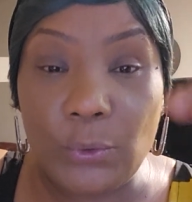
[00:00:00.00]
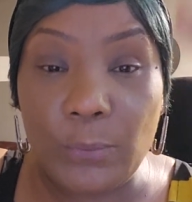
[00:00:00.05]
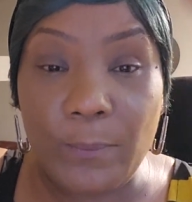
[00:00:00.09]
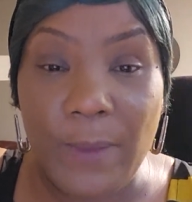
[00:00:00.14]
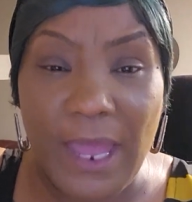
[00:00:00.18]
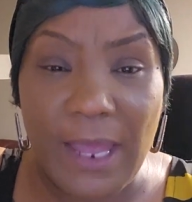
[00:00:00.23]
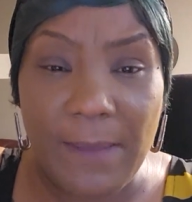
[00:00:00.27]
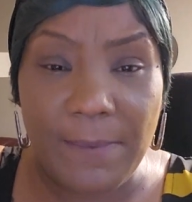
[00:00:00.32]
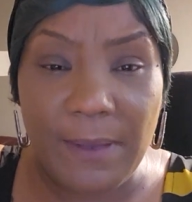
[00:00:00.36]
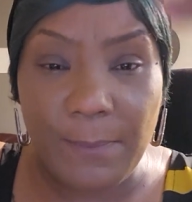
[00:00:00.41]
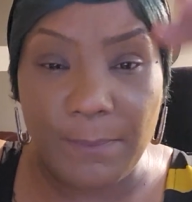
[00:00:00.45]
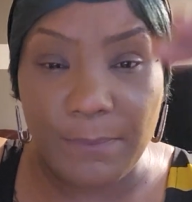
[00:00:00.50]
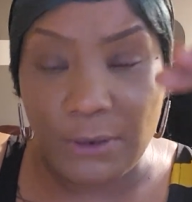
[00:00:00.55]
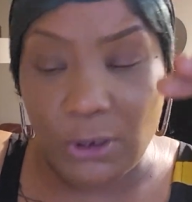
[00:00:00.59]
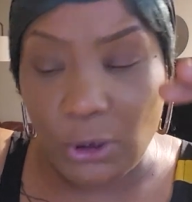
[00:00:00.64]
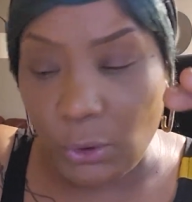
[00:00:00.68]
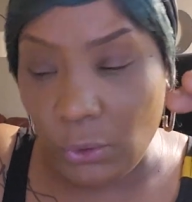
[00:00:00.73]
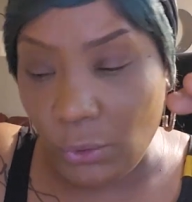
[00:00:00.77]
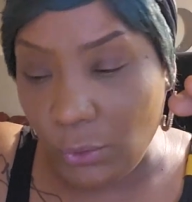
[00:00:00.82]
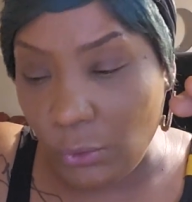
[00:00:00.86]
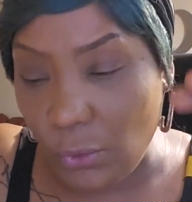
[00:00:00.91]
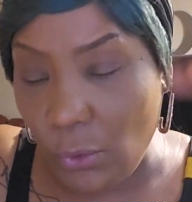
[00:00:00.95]
baby
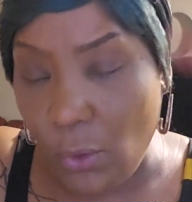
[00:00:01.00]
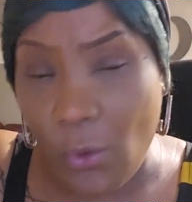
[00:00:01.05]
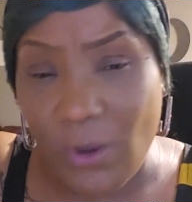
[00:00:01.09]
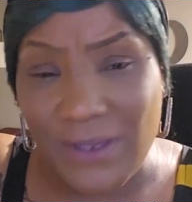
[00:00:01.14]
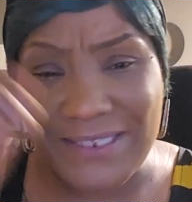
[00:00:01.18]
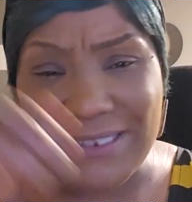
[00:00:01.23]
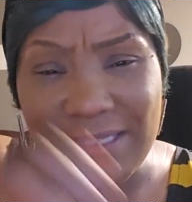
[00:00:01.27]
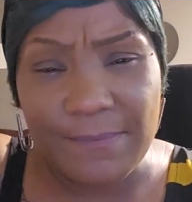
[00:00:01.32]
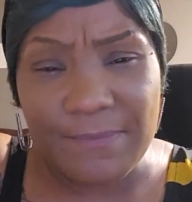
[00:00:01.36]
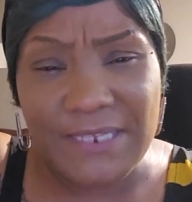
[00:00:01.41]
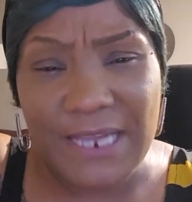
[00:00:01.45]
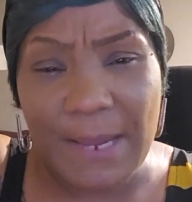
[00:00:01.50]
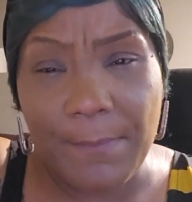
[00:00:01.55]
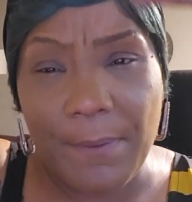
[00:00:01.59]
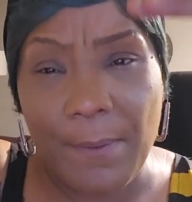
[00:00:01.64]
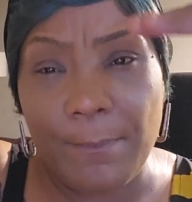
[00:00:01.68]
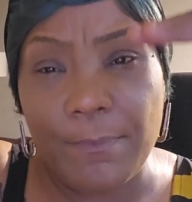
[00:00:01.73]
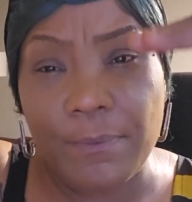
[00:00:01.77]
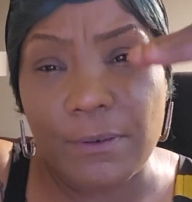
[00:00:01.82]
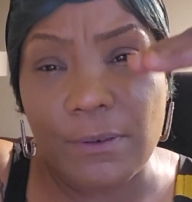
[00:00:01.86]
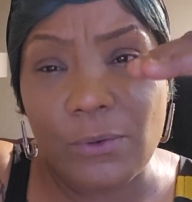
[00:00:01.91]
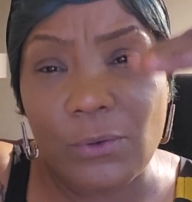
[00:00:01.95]
blue, or some type
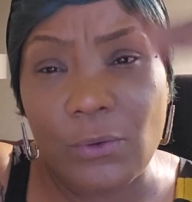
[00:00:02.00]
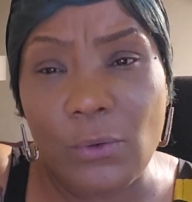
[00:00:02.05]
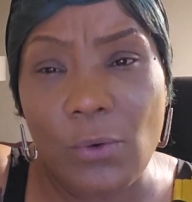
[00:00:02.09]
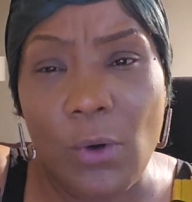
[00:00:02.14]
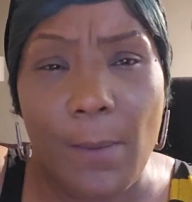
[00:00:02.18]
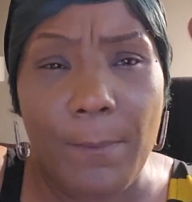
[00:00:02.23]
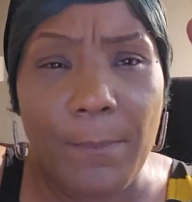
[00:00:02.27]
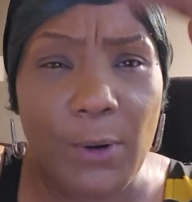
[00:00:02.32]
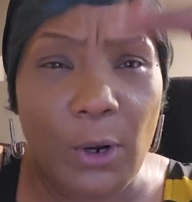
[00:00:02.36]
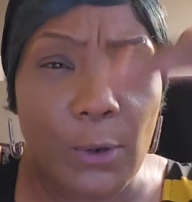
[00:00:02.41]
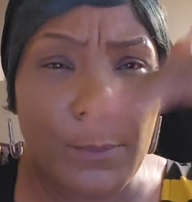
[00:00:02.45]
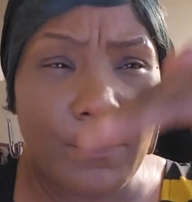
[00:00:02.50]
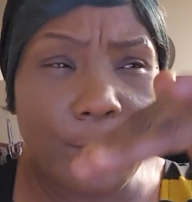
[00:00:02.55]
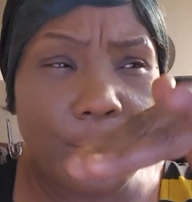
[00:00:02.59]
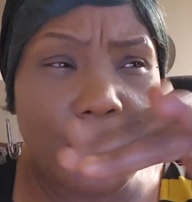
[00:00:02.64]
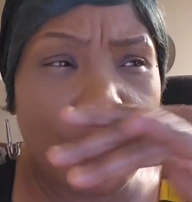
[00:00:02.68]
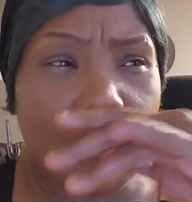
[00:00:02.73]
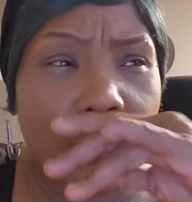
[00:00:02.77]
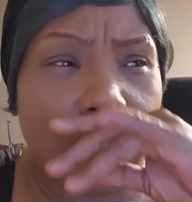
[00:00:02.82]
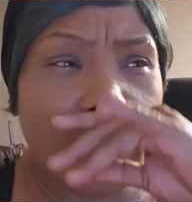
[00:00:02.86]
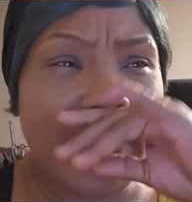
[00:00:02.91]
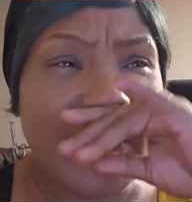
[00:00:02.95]
of blue or
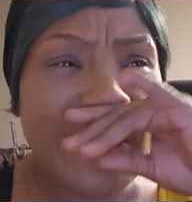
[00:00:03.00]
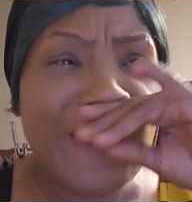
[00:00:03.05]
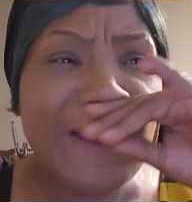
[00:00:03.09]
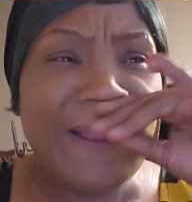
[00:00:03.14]
purple